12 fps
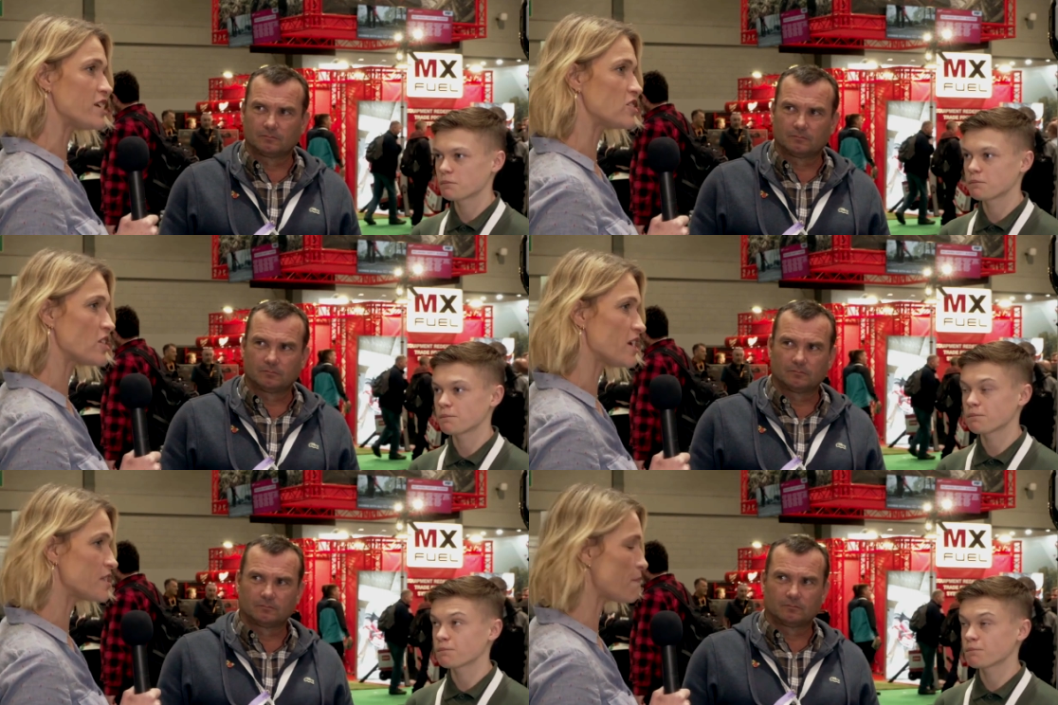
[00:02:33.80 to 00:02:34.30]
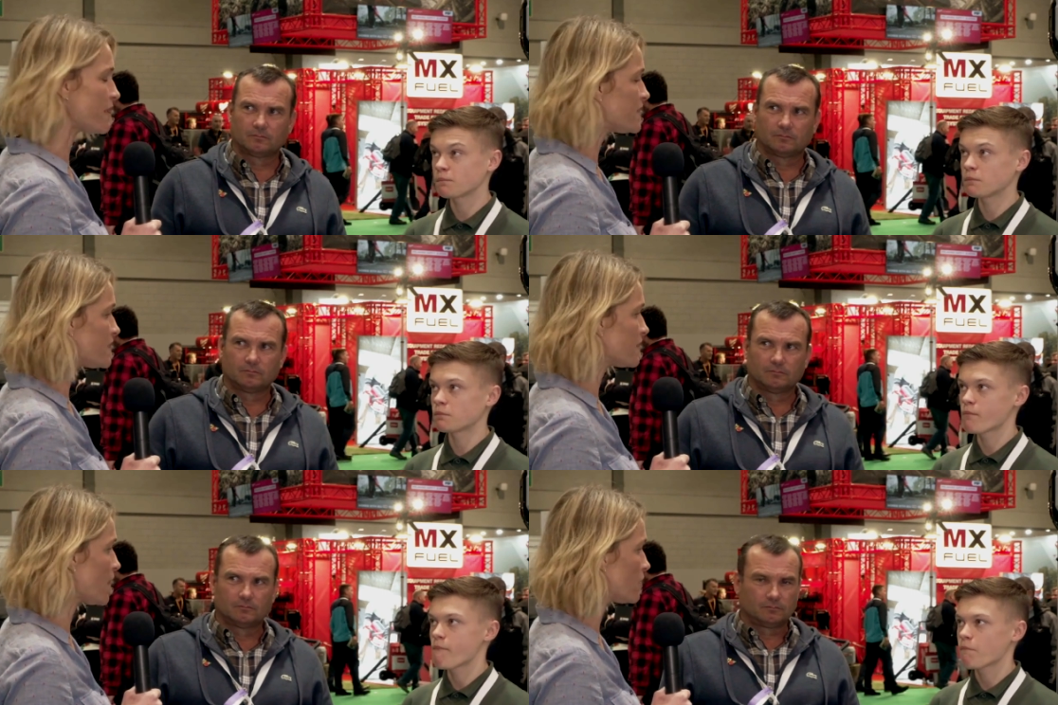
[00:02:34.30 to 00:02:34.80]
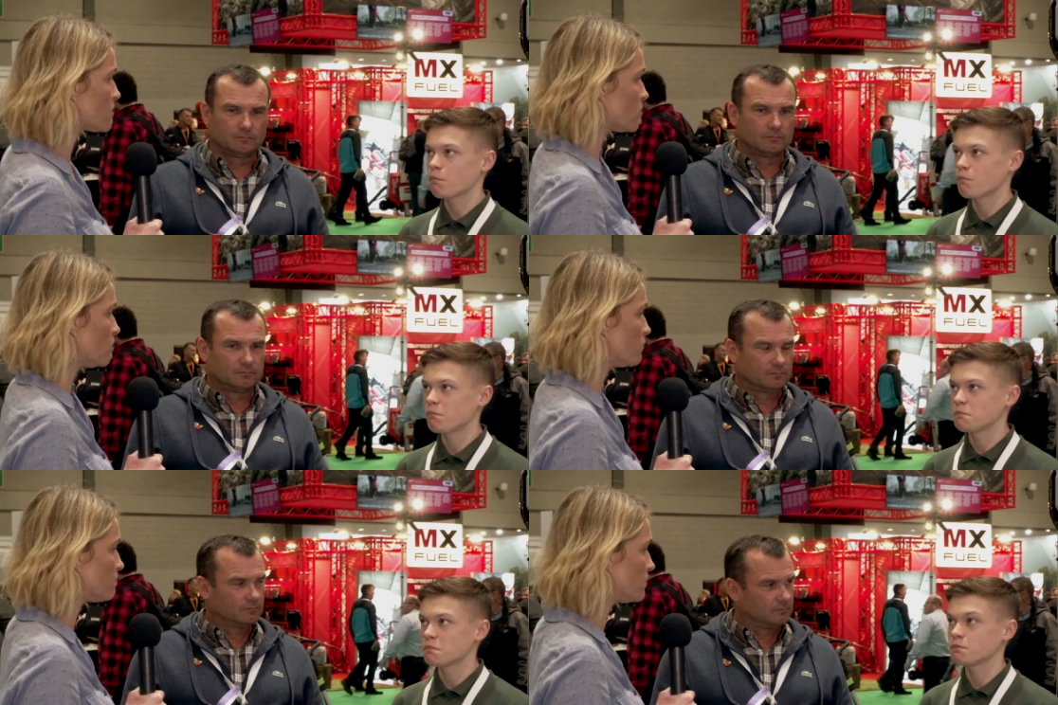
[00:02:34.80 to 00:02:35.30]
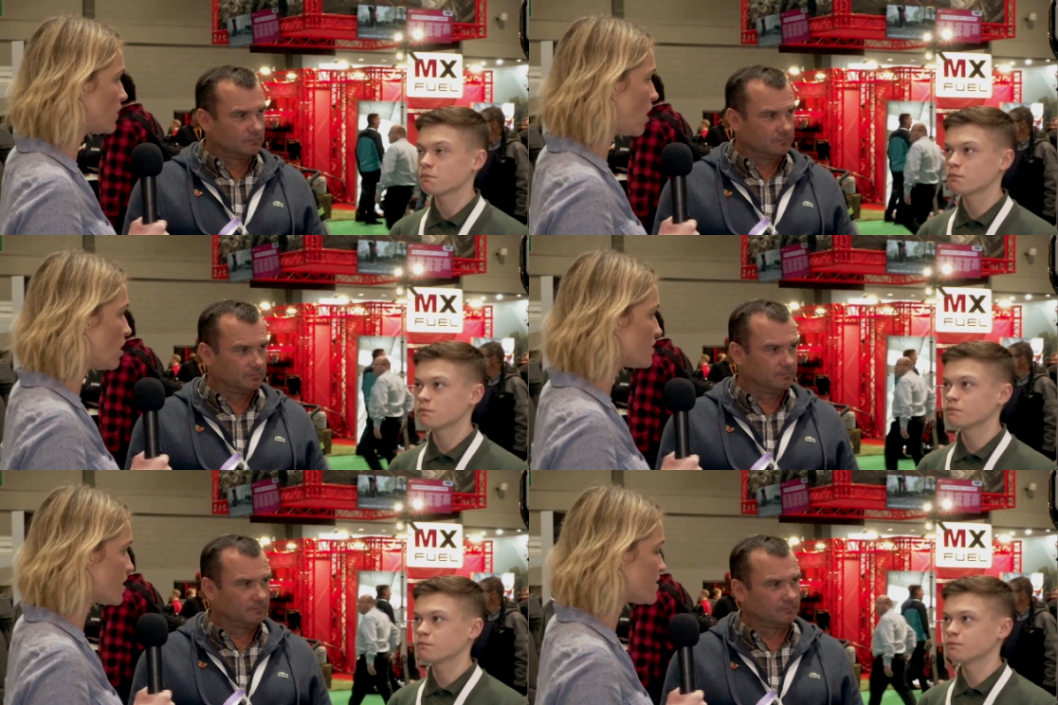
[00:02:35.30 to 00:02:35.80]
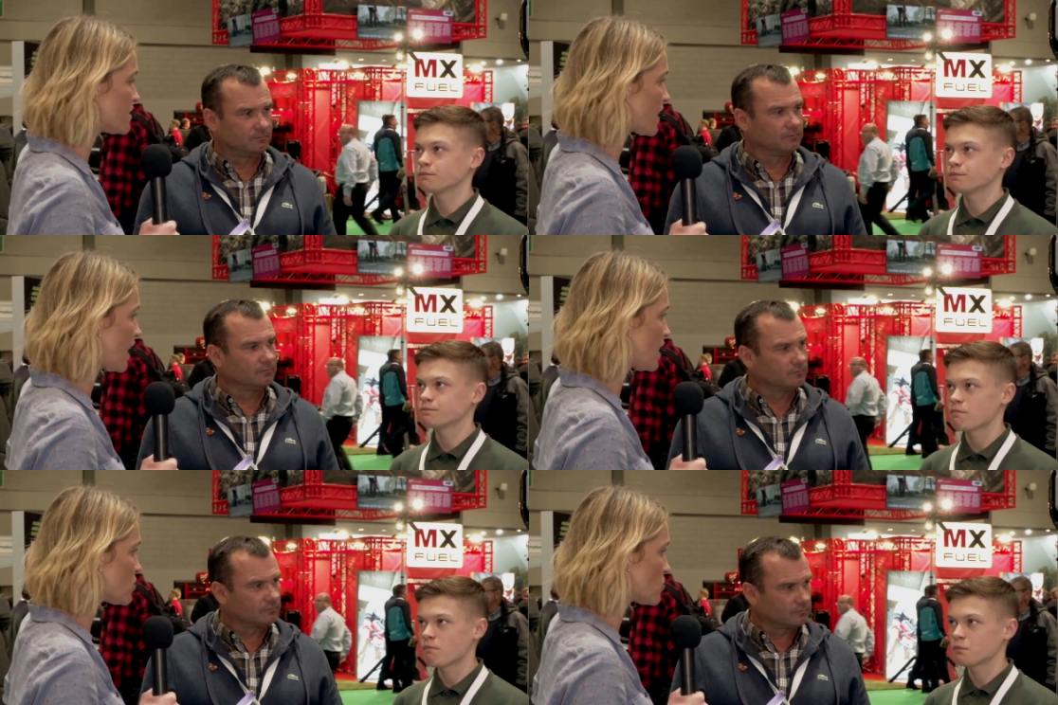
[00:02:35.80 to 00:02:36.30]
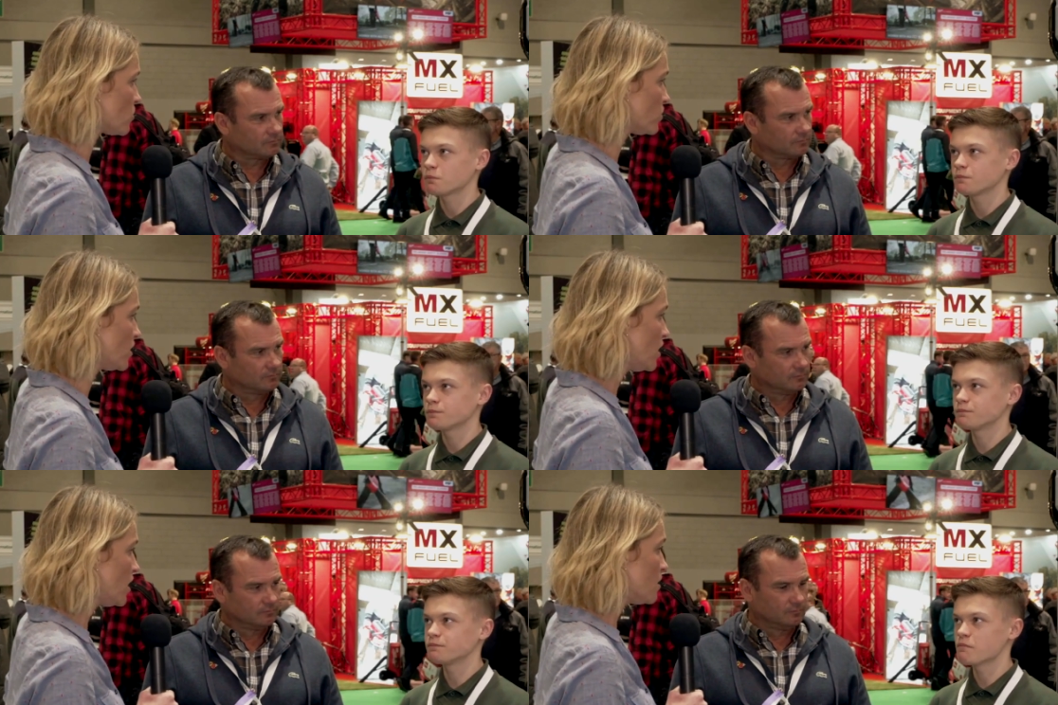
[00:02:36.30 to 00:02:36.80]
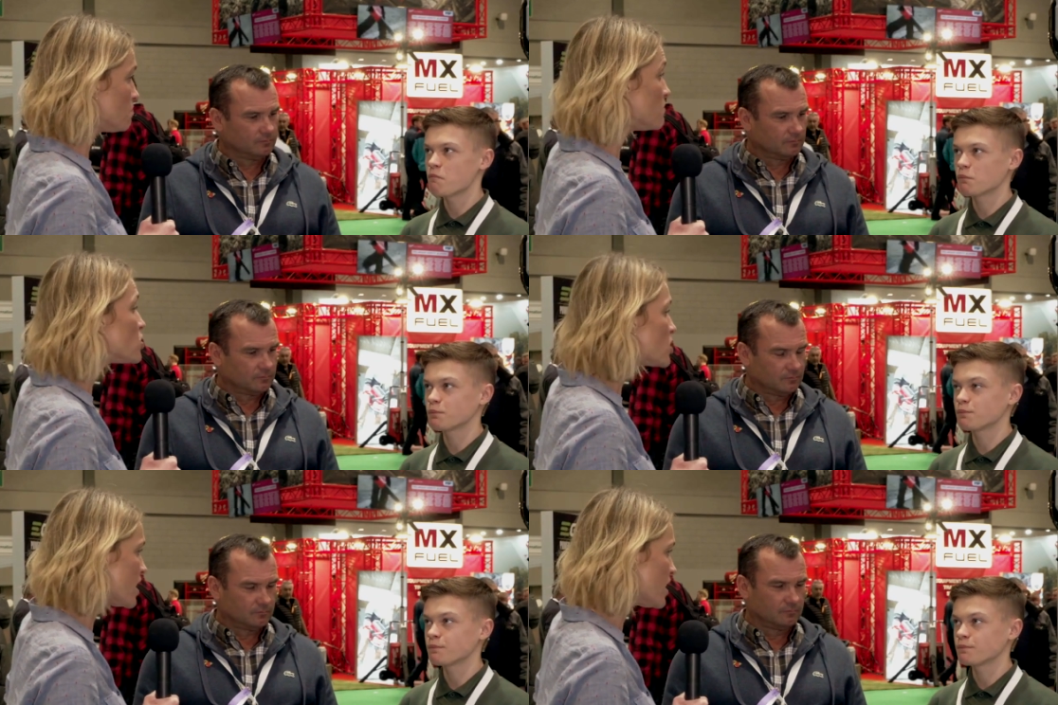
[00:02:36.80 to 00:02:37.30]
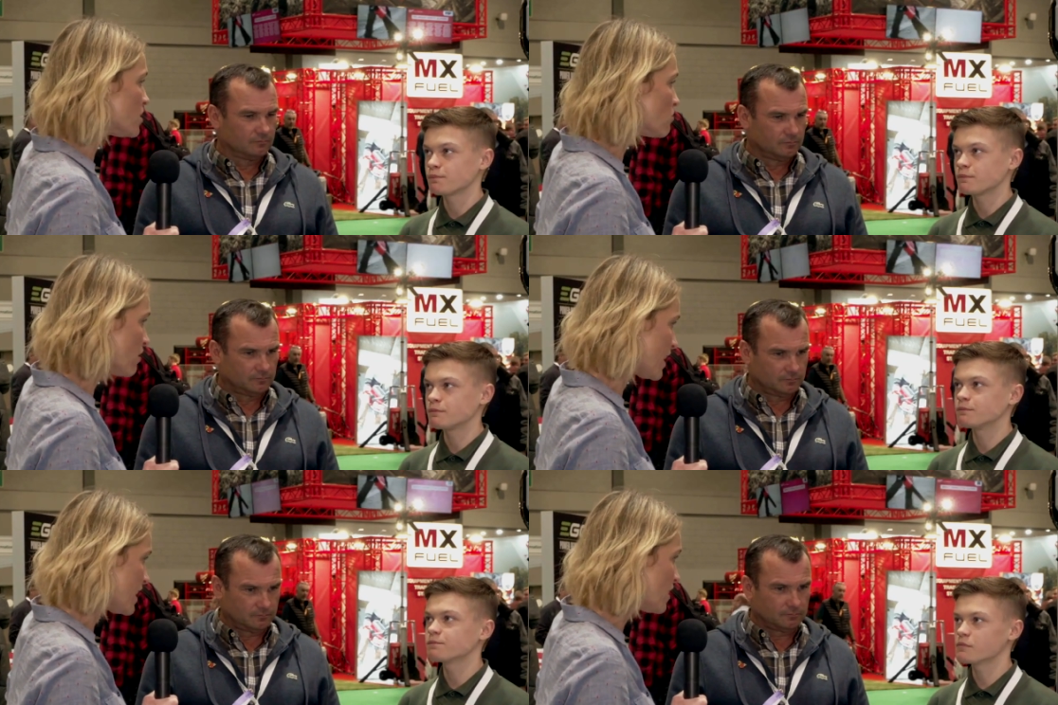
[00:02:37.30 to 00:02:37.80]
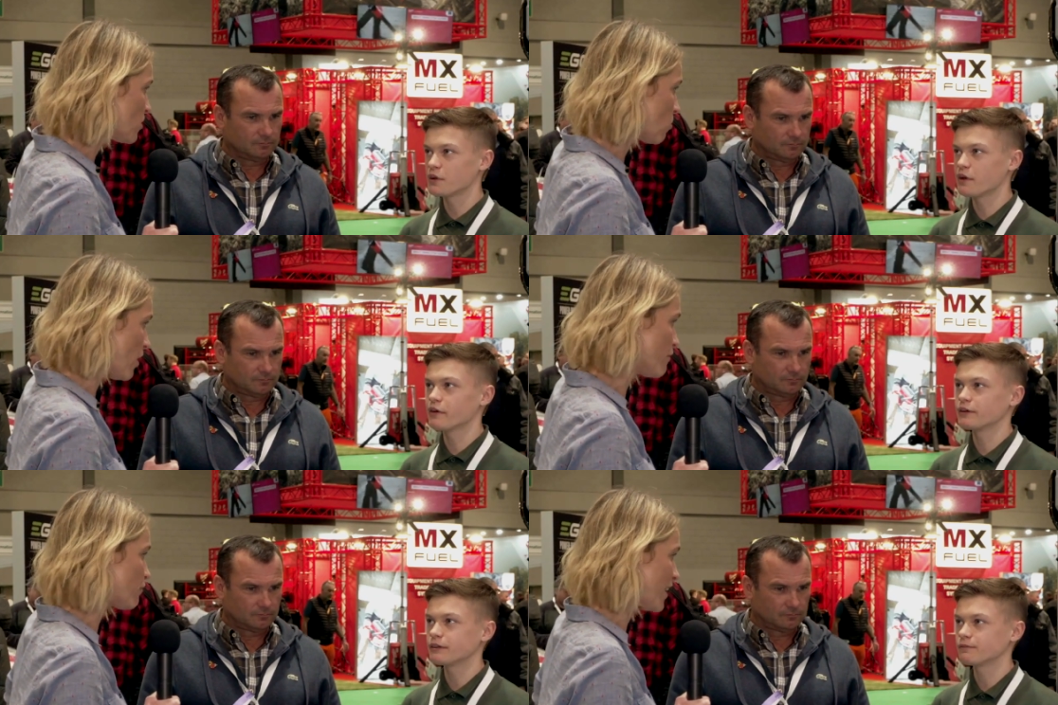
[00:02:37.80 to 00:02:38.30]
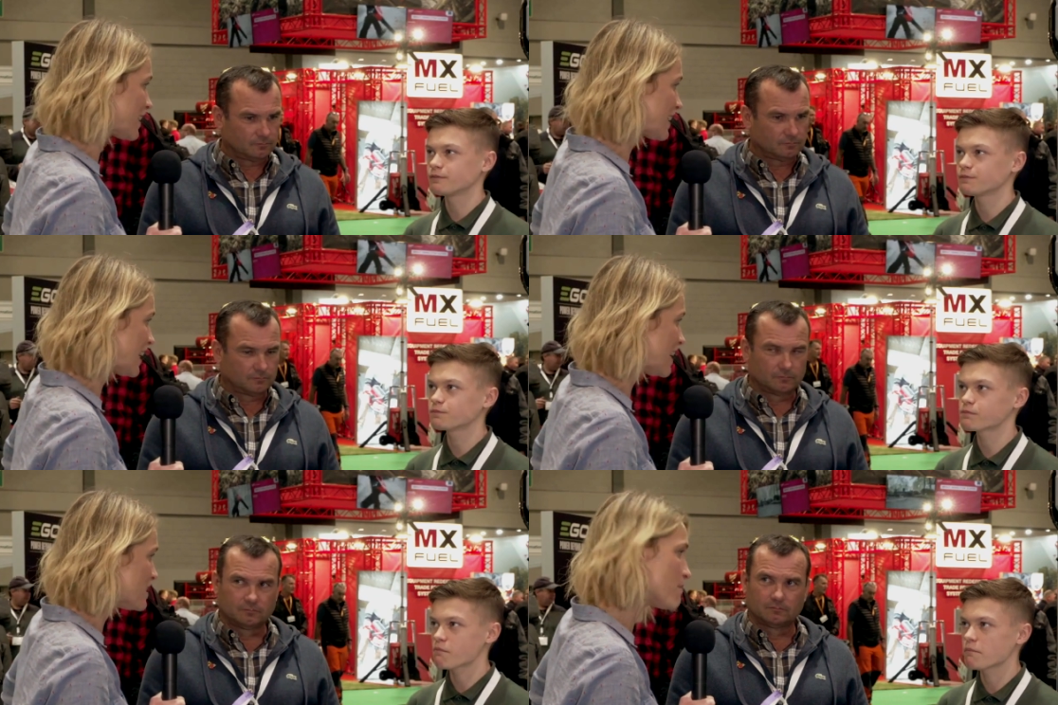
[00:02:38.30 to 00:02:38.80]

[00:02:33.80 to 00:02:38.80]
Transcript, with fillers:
Speaker 1: that are spending their sort of hard-earned cash on machinery, quite frankly. It's,